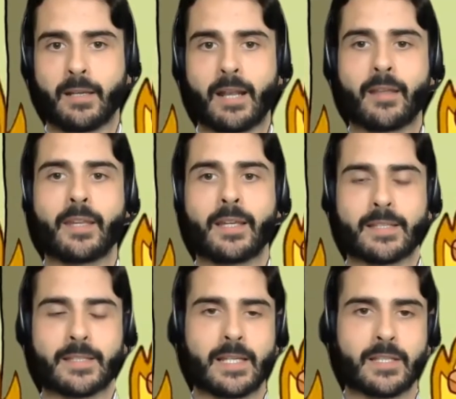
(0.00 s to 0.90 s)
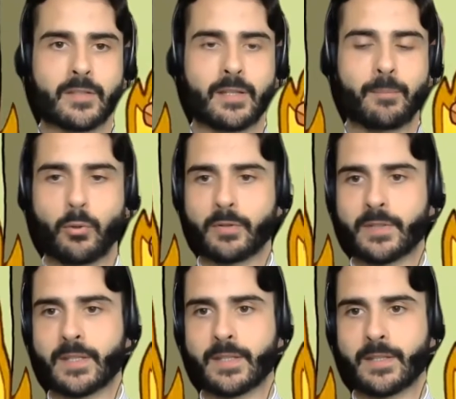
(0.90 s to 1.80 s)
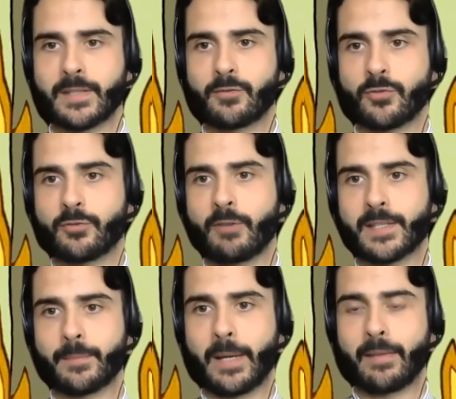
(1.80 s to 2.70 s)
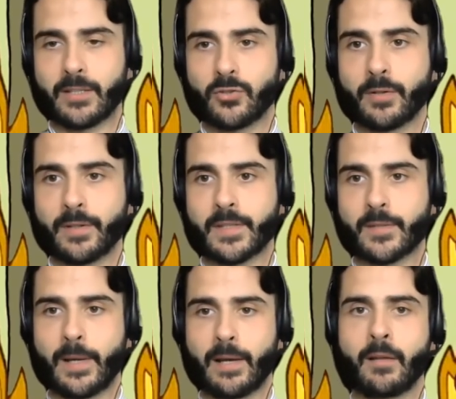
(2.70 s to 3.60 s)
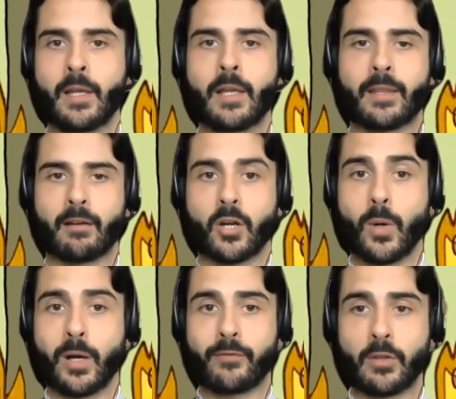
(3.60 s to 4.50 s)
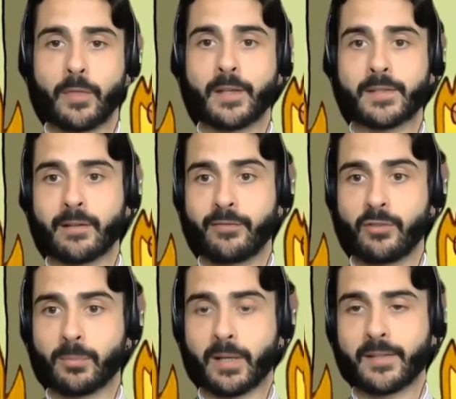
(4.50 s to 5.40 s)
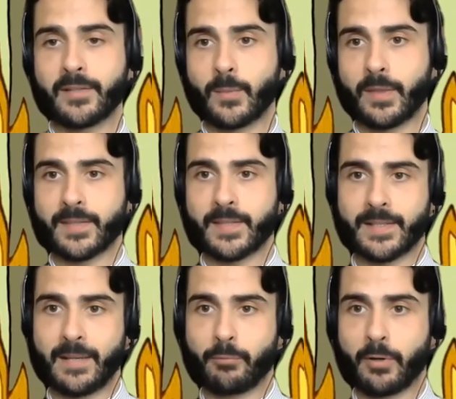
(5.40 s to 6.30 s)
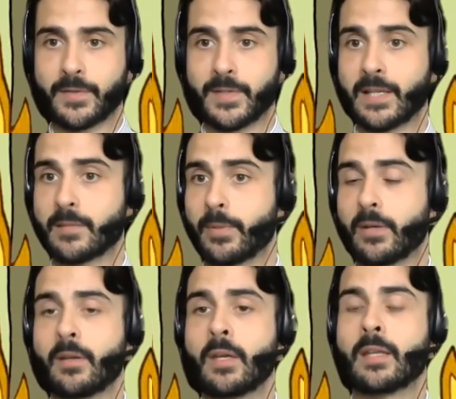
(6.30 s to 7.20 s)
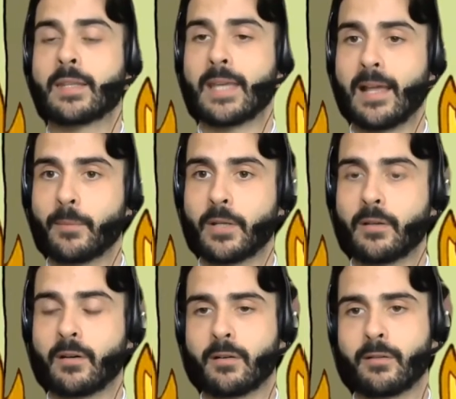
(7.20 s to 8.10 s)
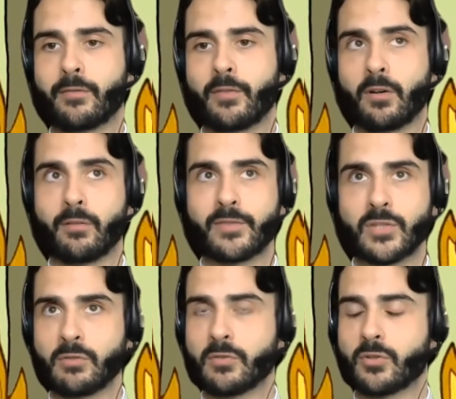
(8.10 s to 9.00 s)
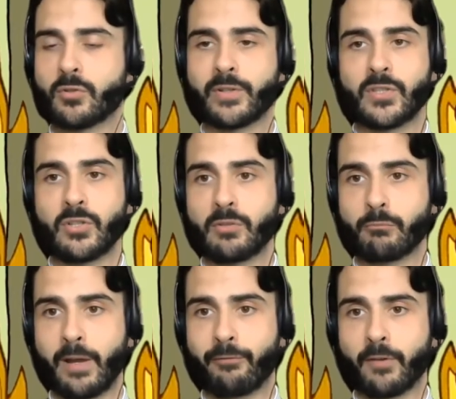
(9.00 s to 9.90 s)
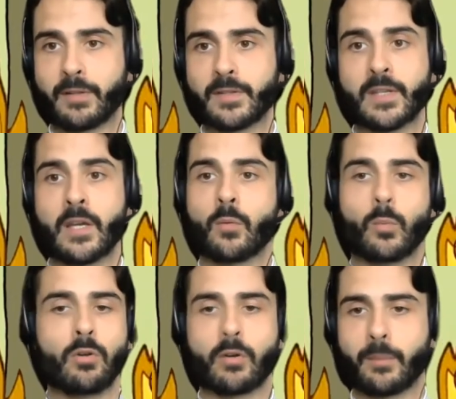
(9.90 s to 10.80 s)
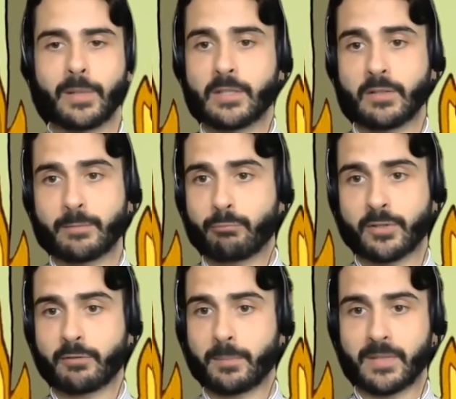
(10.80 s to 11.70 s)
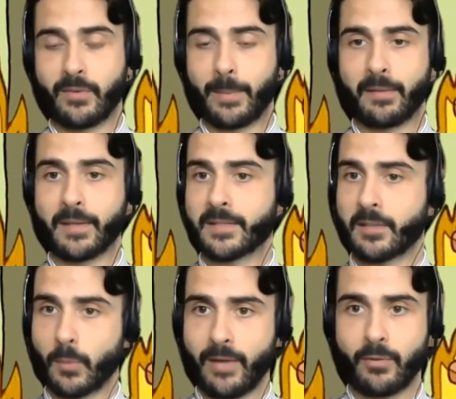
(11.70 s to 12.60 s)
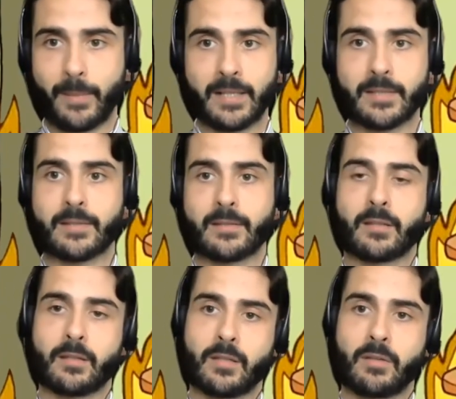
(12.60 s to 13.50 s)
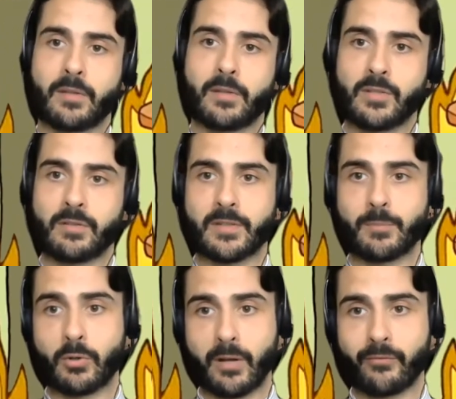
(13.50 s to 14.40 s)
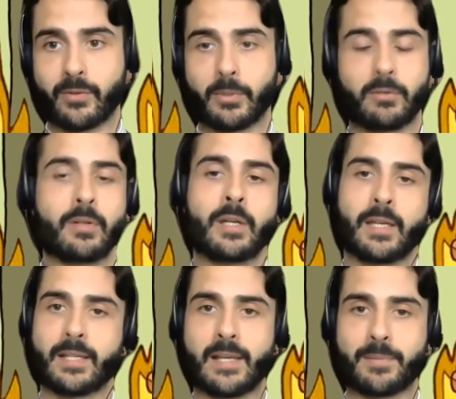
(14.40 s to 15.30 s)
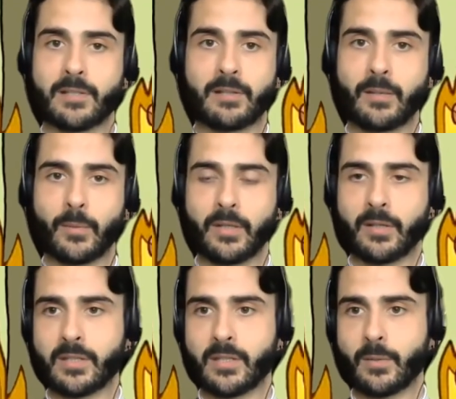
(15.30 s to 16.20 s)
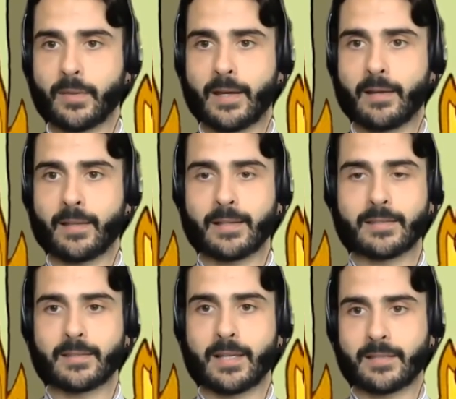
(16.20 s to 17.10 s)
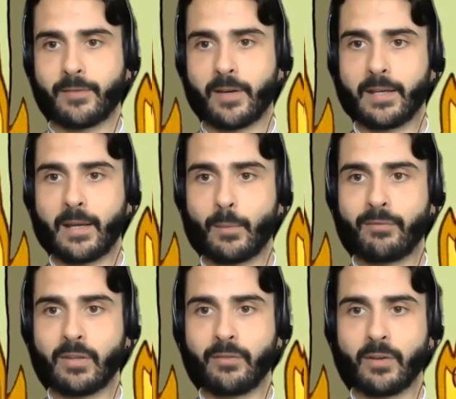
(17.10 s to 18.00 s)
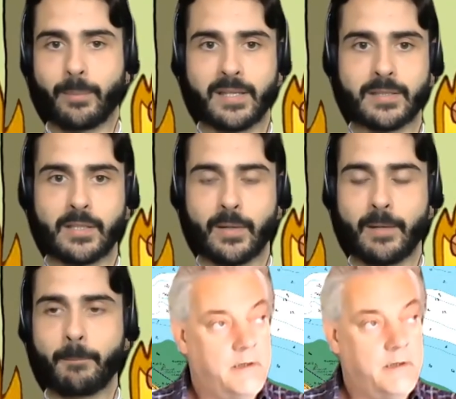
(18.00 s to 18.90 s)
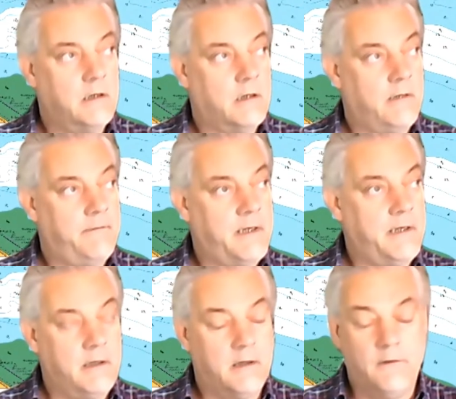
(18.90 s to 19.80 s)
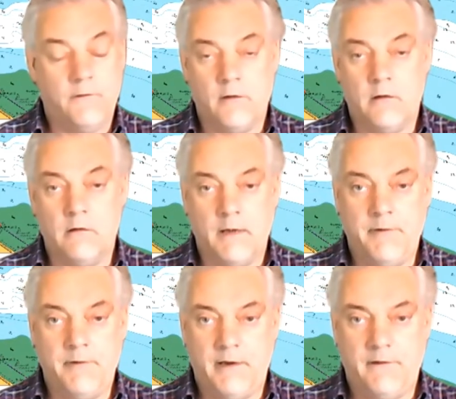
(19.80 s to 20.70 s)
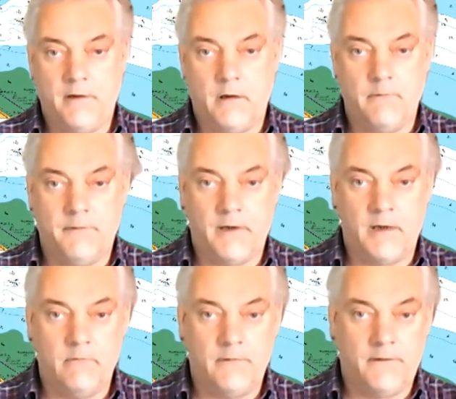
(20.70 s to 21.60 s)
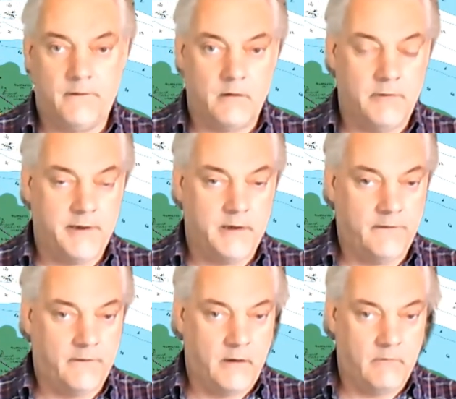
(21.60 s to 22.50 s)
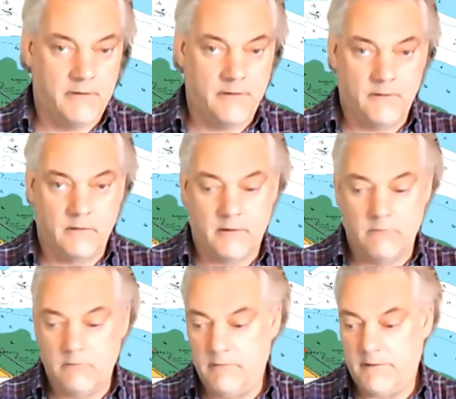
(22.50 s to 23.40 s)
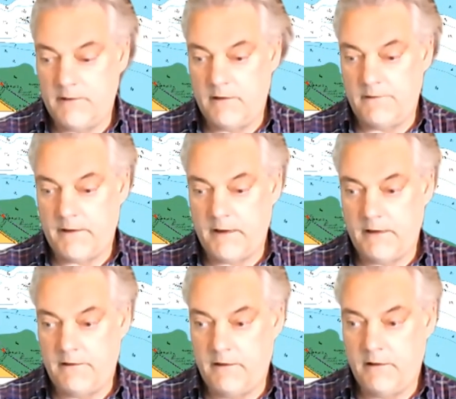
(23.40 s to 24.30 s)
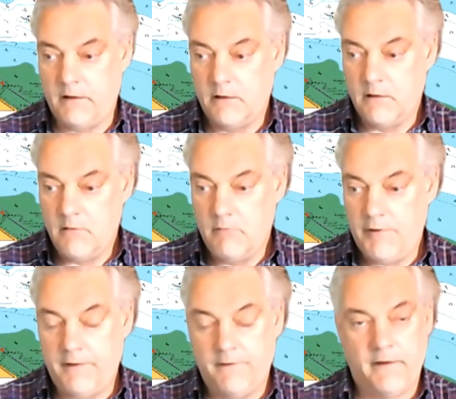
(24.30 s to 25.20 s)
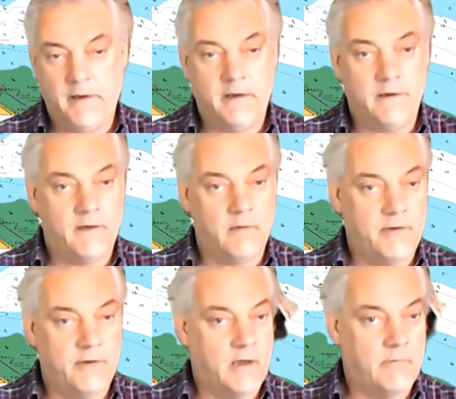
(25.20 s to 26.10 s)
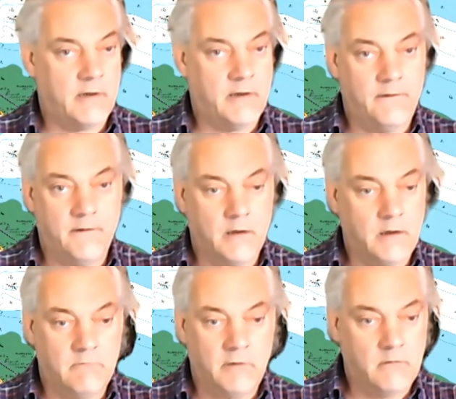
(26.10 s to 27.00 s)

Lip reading: And I think it's important to stress about that choice as well. There are quite a few things that are formalized with this exam process, but the element of student choice, student preference, we're not going to be too prescriptive about this. So whatever makes the students, more comfortable is absolutely what you can do with that. That's fine, however you feel best to do it. And if anything goes wrong, everything's time-stamped, so we can see when the document was last edited. We can see the attempted upload time.